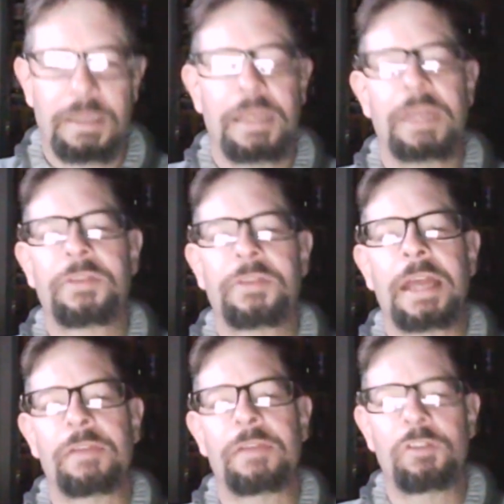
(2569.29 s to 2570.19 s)
It's
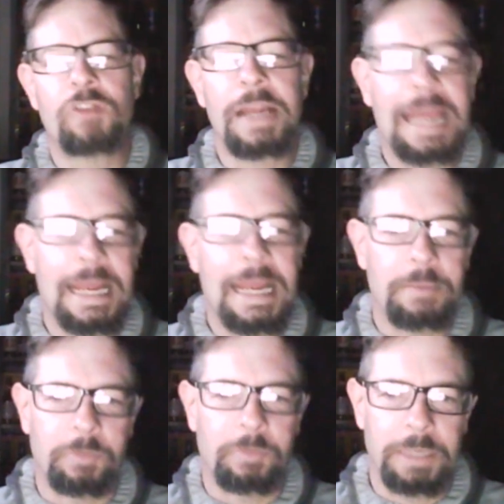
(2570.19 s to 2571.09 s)
like if you drink
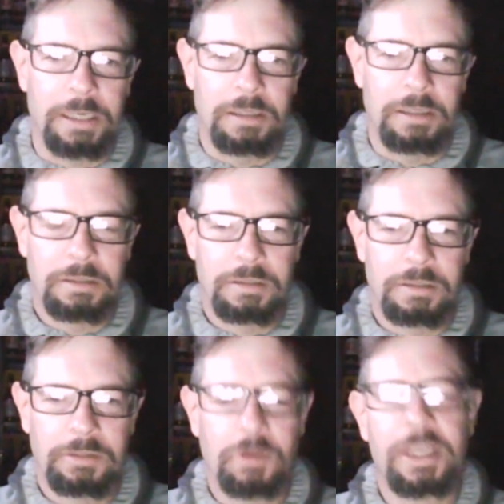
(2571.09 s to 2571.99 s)
Hamm's beer,
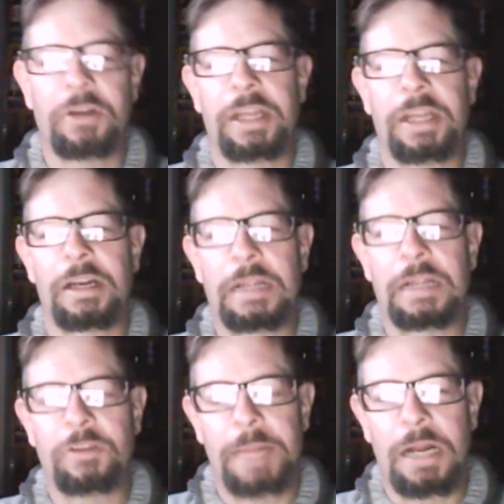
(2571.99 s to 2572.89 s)
don't get on the internet
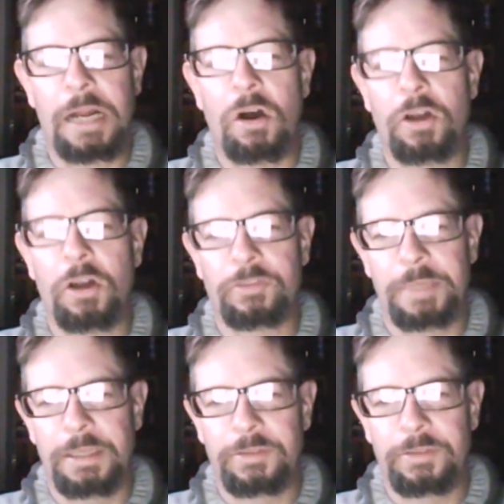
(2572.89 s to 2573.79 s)
talking about how
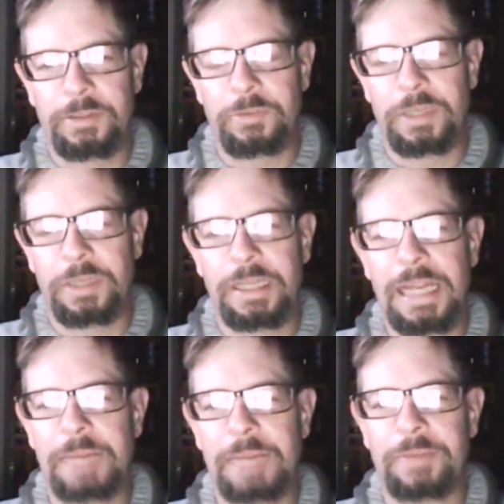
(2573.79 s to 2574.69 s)
awesome it is because really
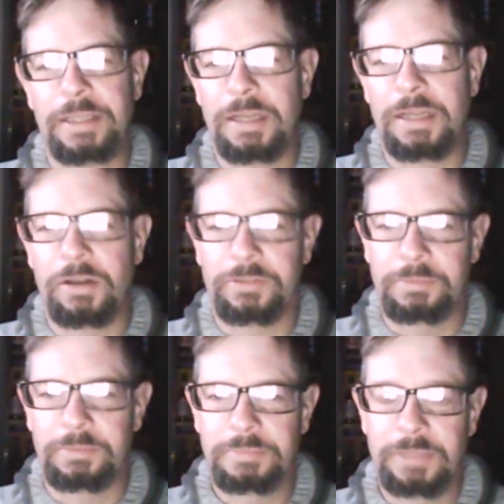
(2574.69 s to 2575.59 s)
Hamm's ain't that
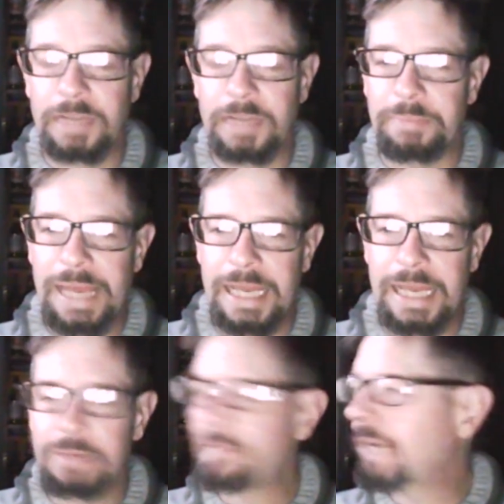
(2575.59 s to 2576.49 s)
awesome. It's not
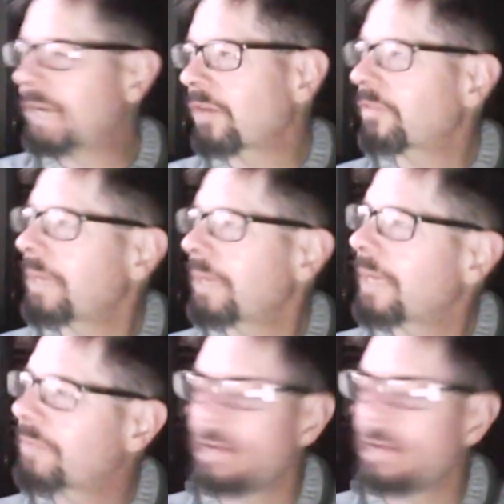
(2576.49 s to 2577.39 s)
bad, but I drank some
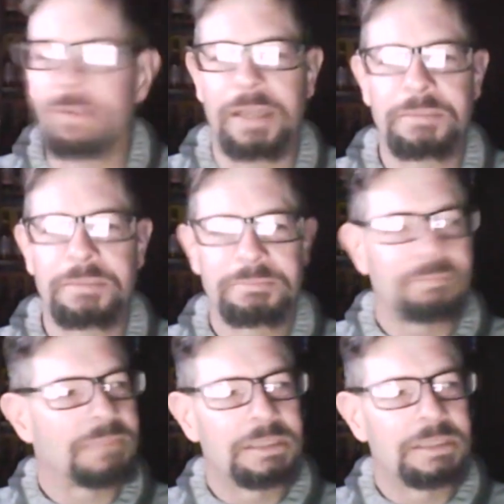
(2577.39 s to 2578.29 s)
Hamm's and I was like,
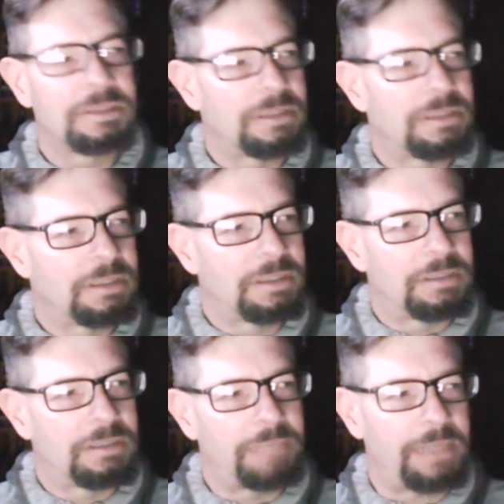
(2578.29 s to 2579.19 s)

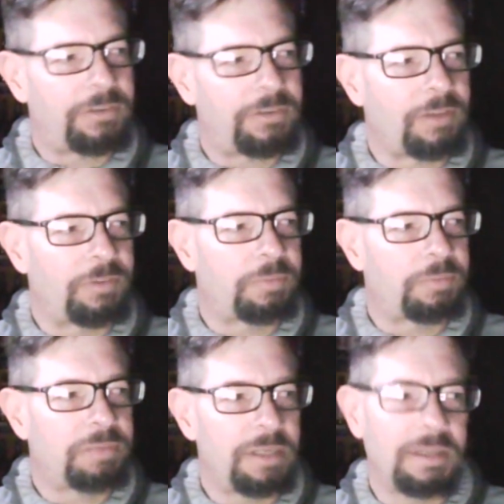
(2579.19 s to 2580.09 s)
man, this stuff is
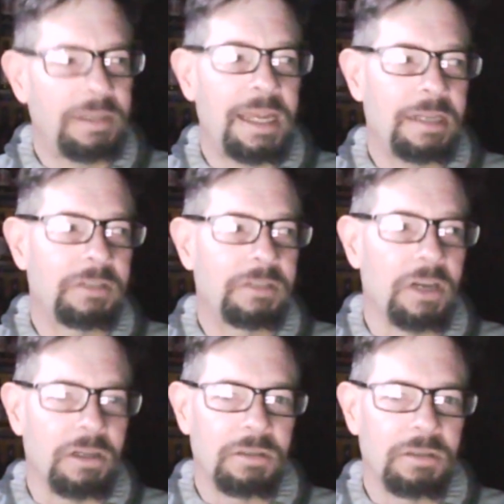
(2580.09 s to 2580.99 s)
pretty dang dull.